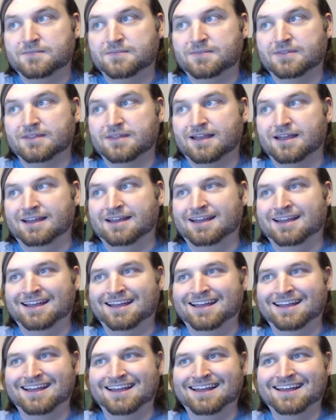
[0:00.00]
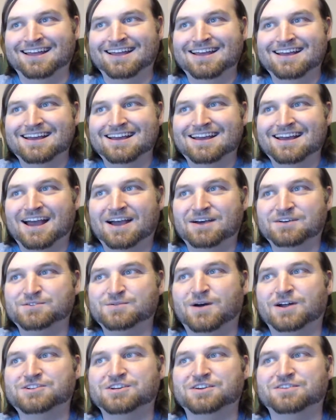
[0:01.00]
I was
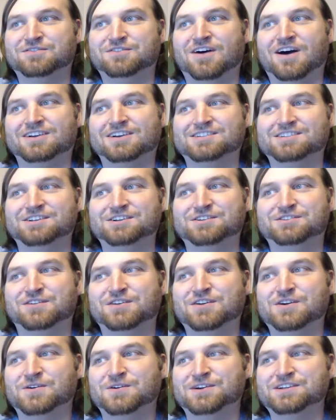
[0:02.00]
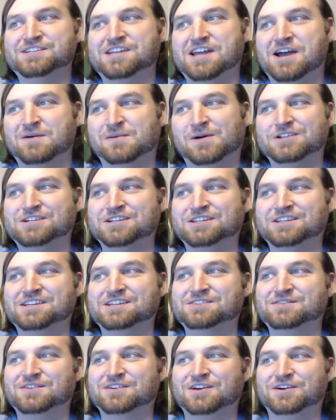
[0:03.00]
watching Fox News for no reason. I'm watching
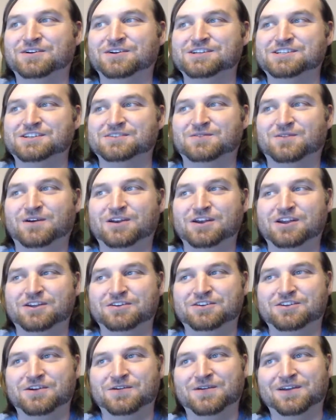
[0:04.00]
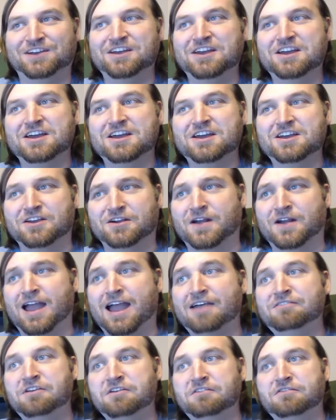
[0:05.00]
this for no reason. What are you doing? You're
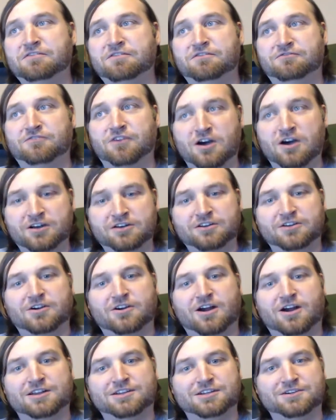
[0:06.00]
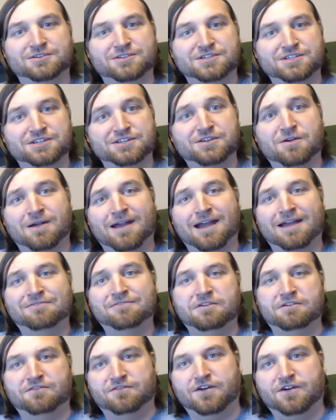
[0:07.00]
having fun, Kratos. You're
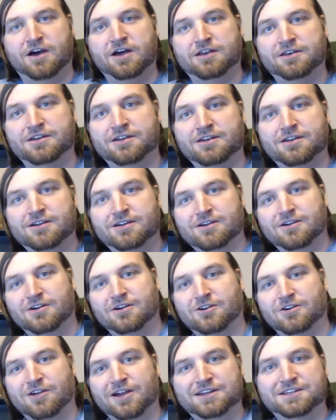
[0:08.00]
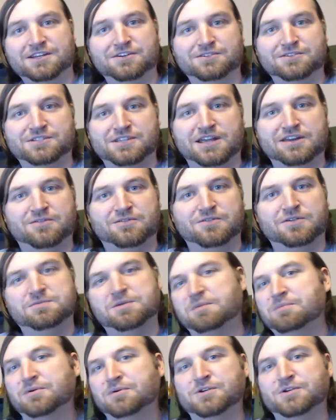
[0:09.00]
having fun. Or Kratos. I don't
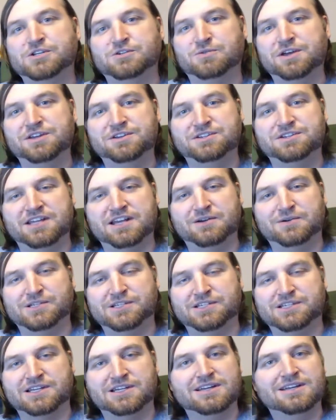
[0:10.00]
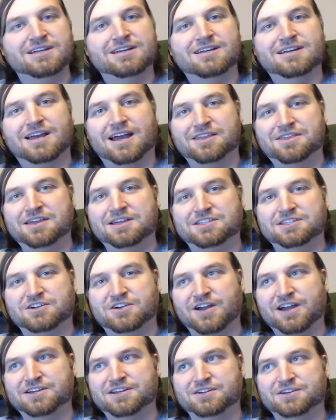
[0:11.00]
remember which way you said it was. I think it's
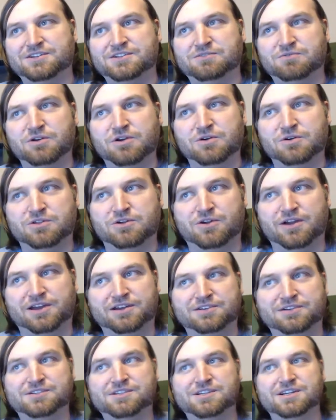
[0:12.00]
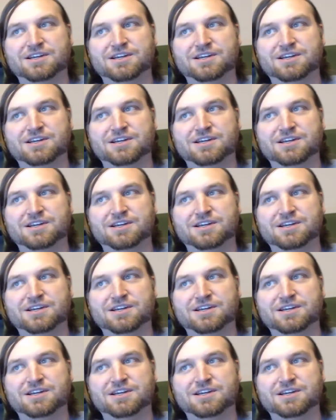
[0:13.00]
Kratos. We'll go with Kratos.